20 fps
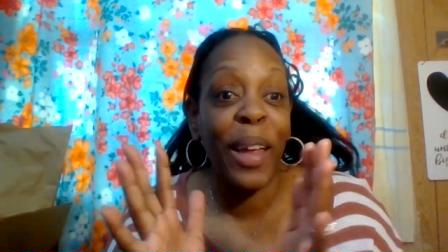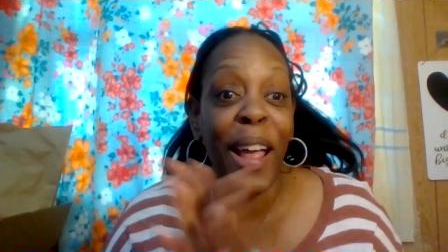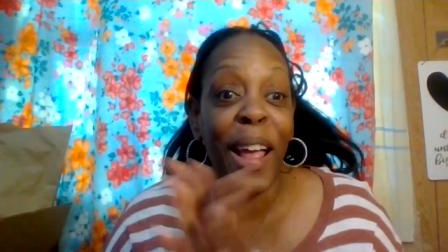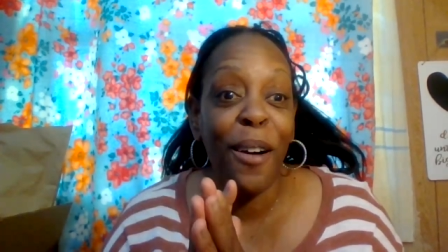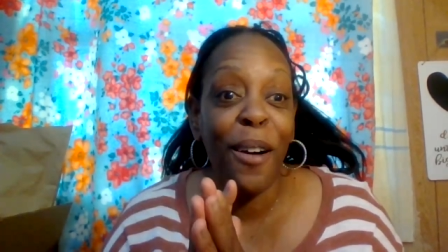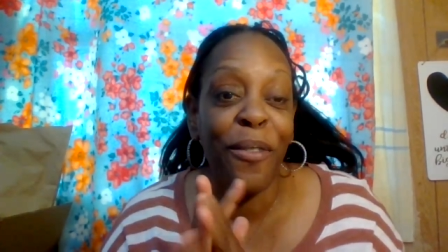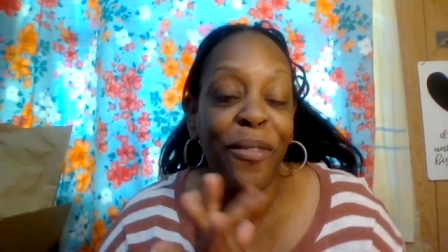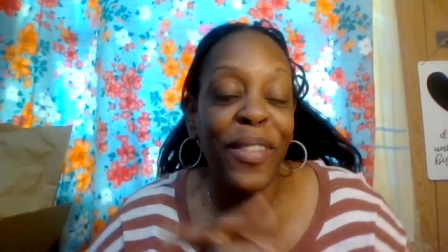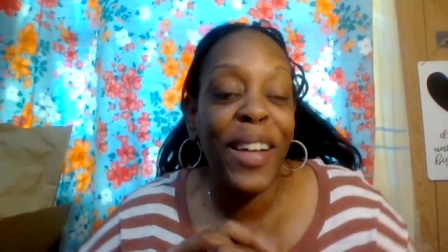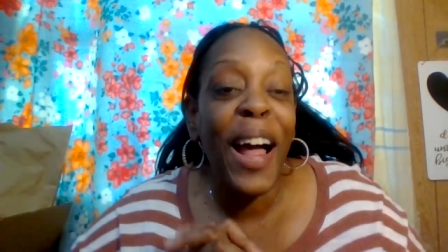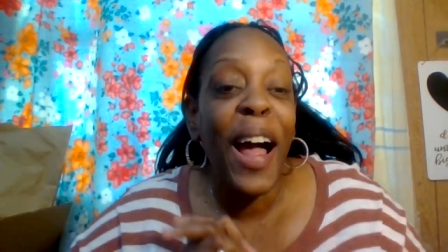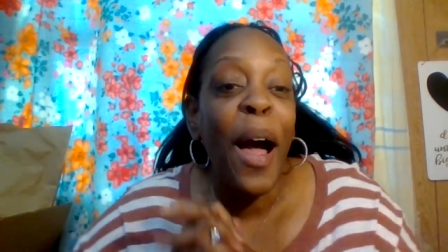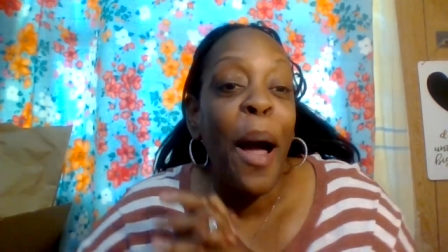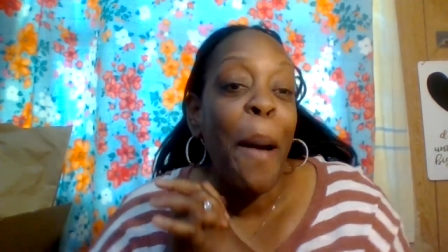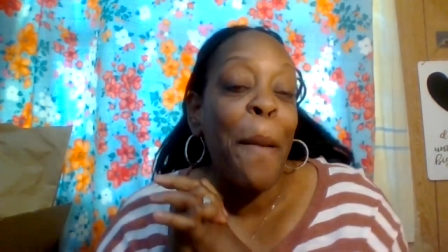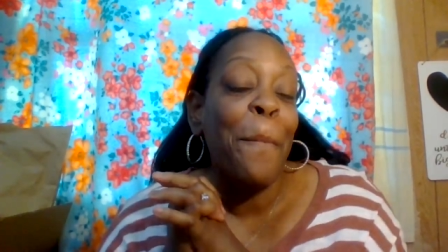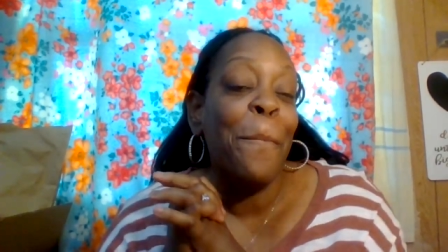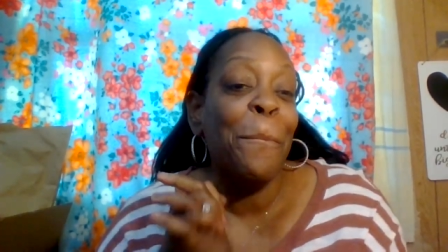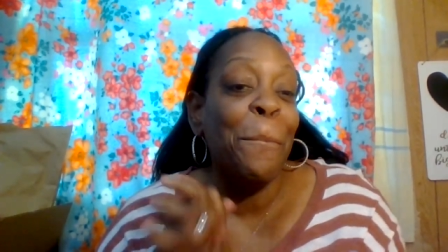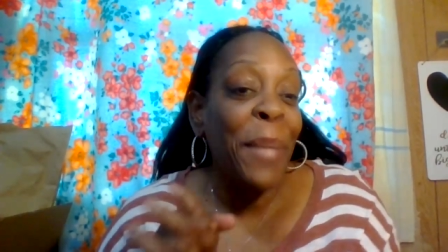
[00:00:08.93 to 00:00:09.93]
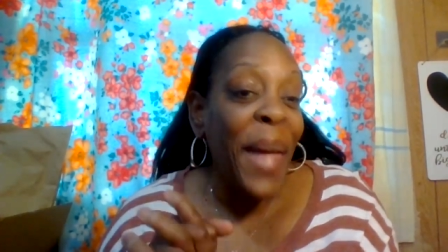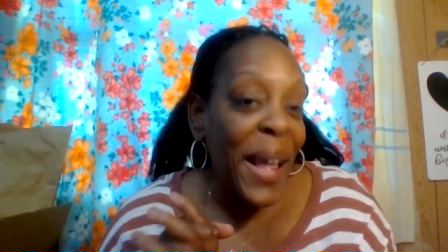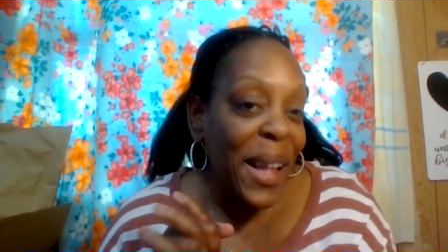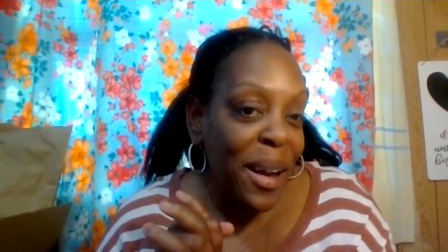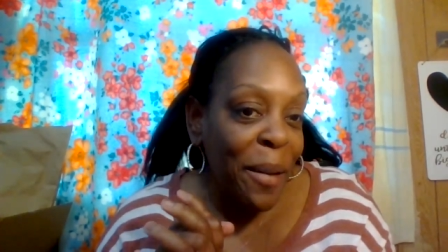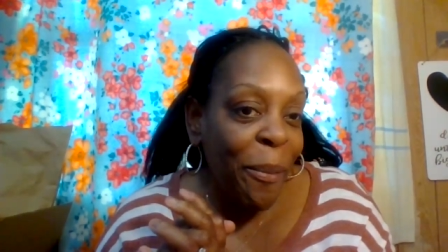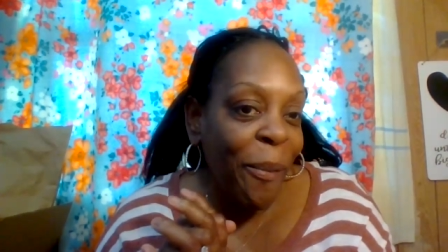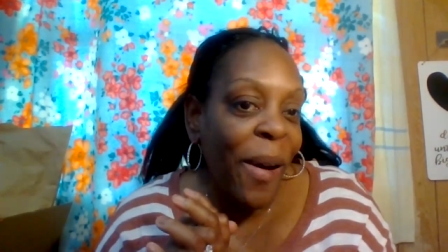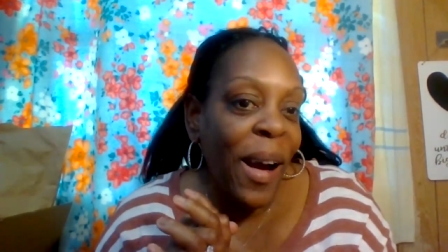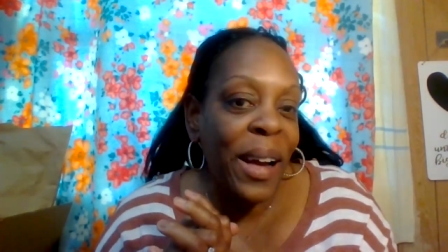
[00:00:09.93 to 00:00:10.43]
elf
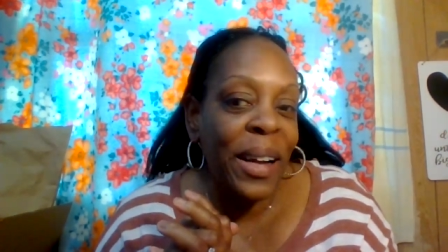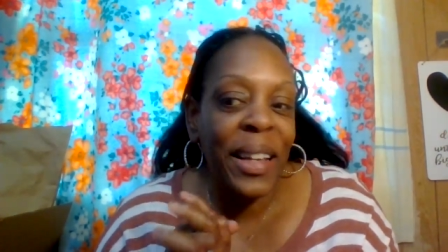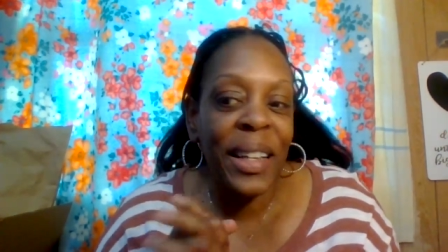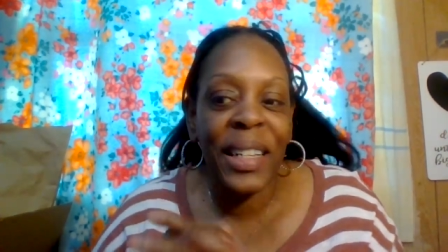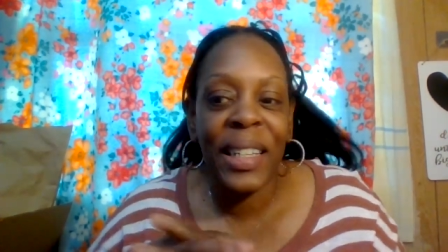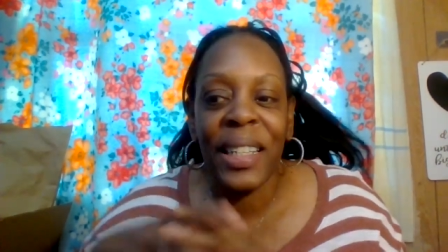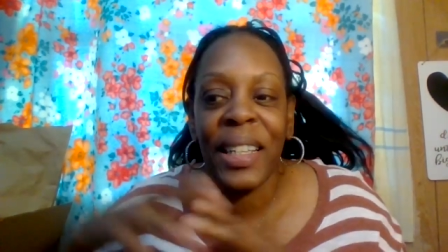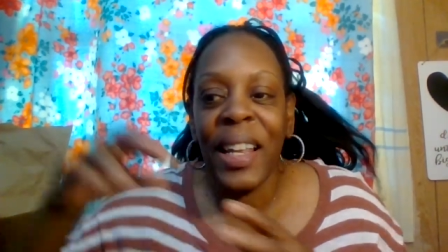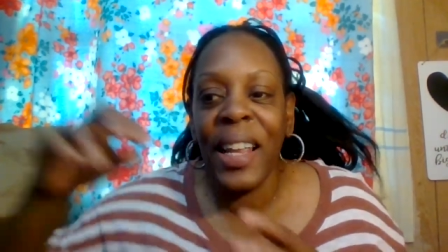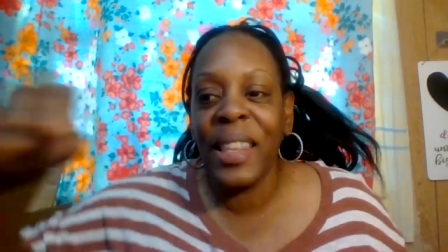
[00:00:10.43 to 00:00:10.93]
makeup products